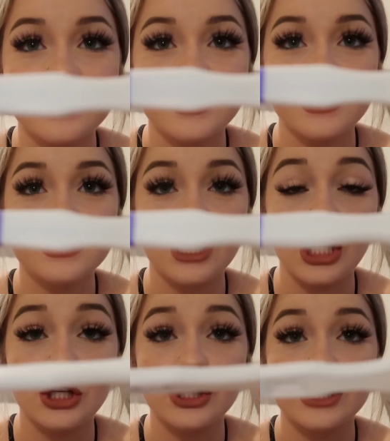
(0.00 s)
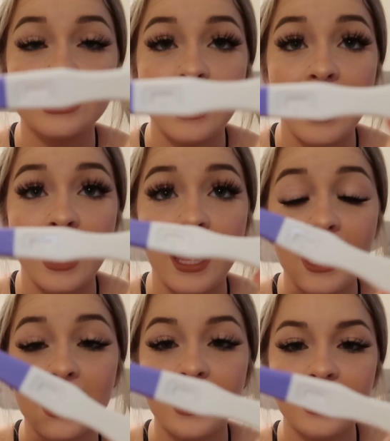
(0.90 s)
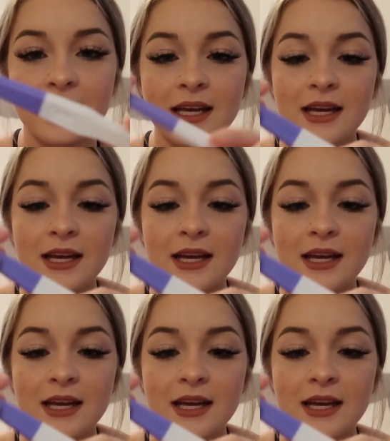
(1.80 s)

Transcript: test looks like,